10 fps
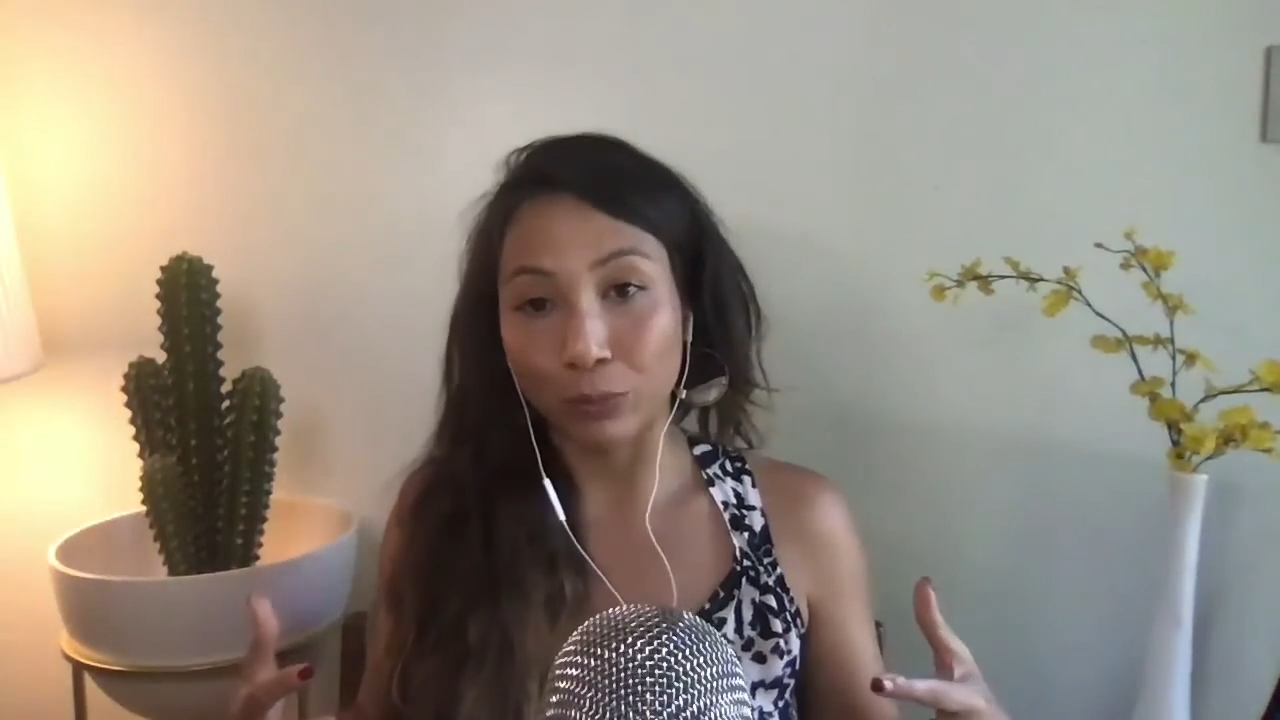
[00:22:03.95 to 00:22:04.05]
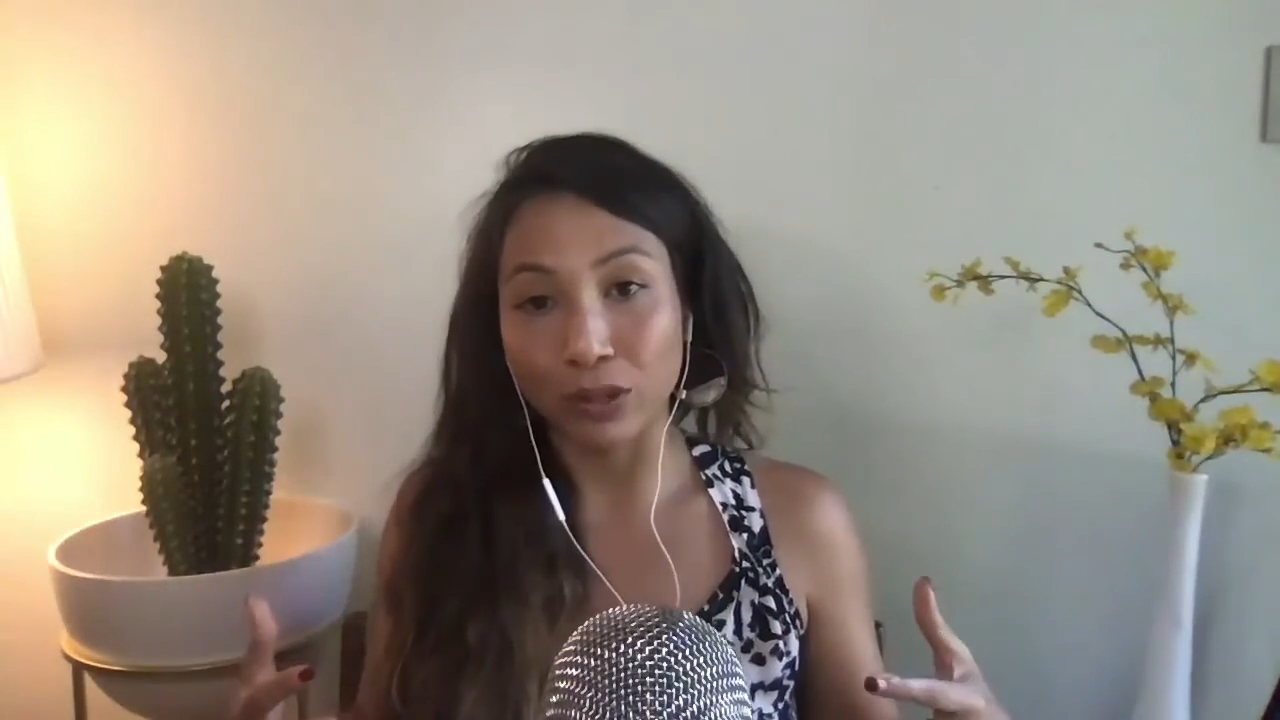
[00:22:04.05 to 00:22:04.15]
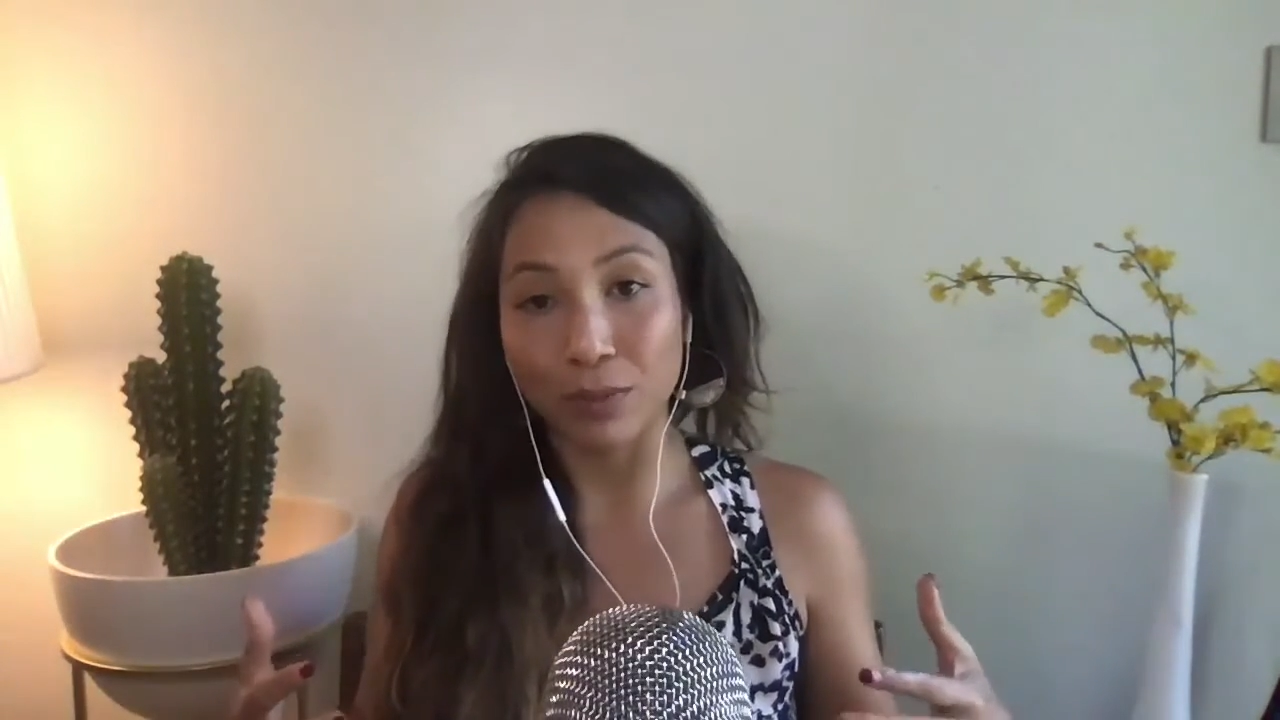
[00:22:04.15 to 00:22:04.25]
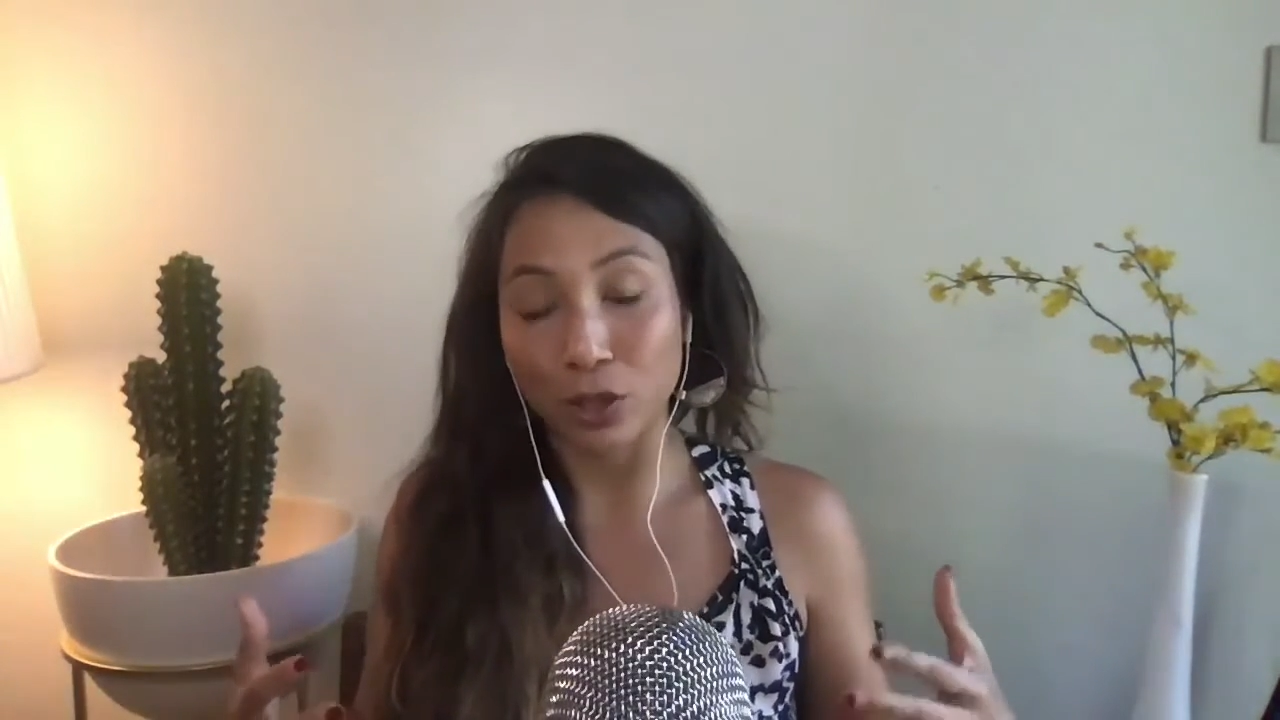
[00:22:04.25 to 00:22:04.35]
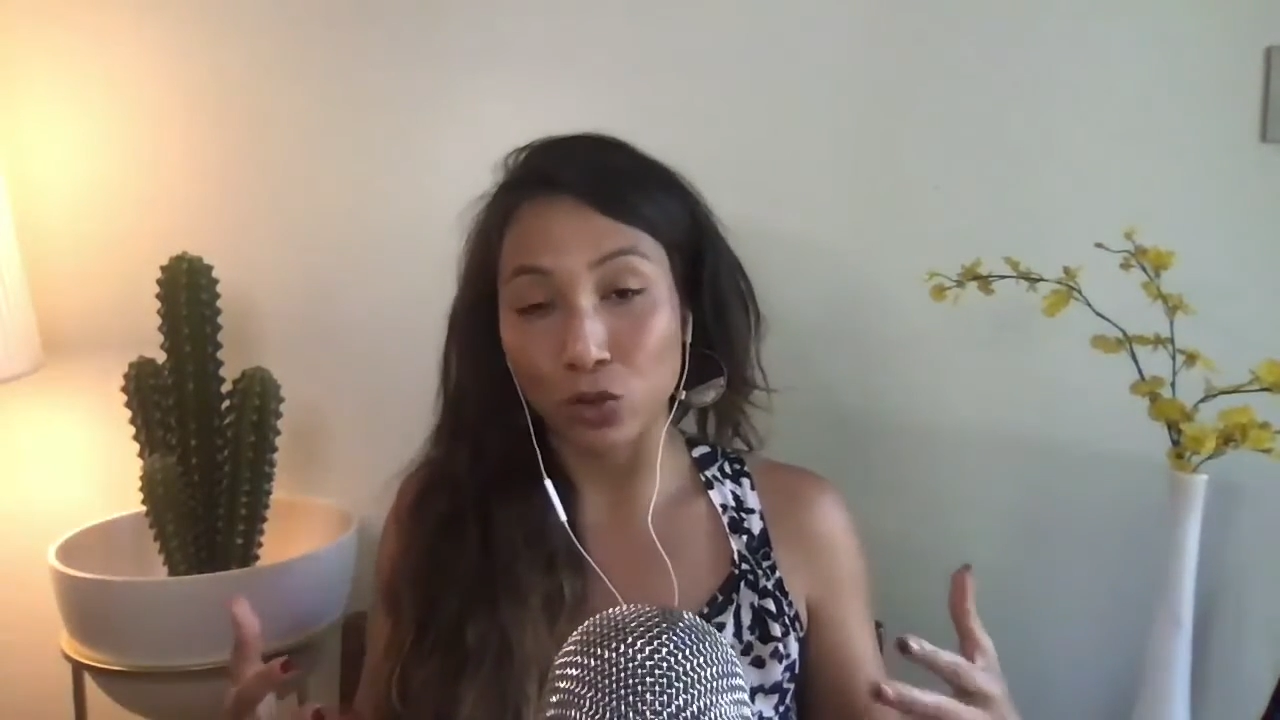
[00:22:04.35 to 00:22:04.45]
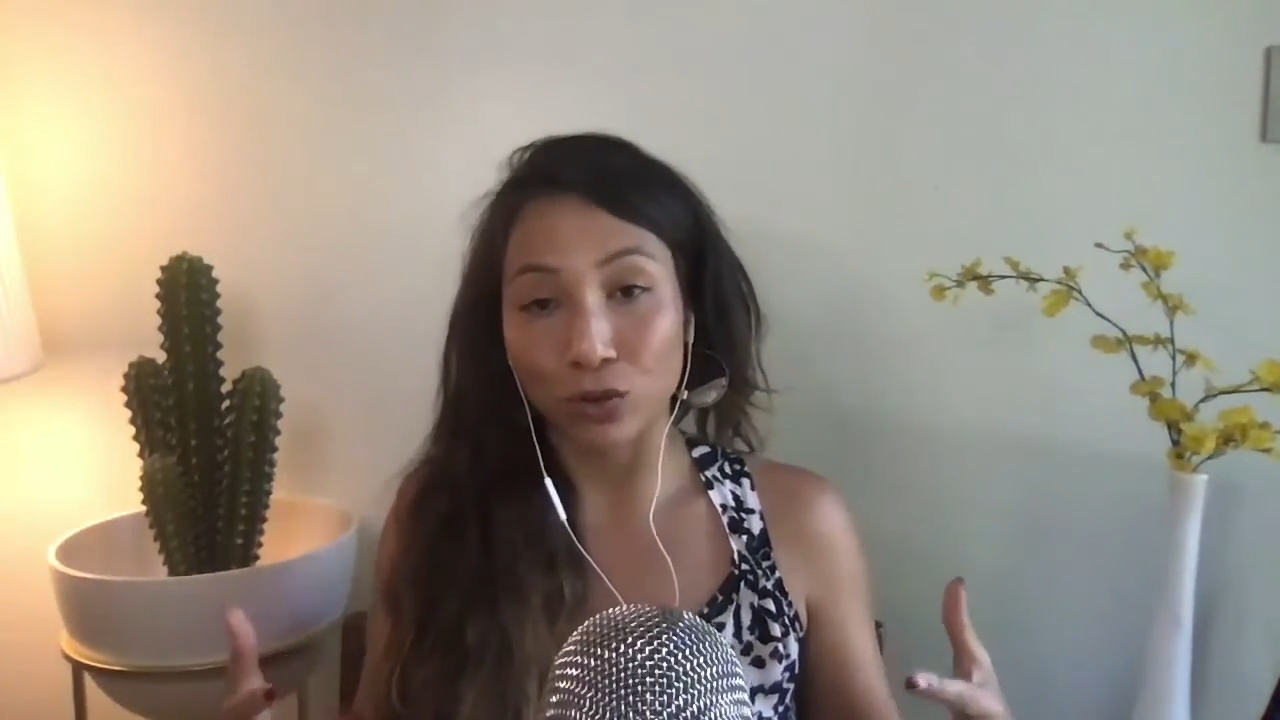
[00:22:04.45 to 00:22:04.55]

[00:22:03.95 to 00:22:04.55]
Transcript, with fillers: premenstrual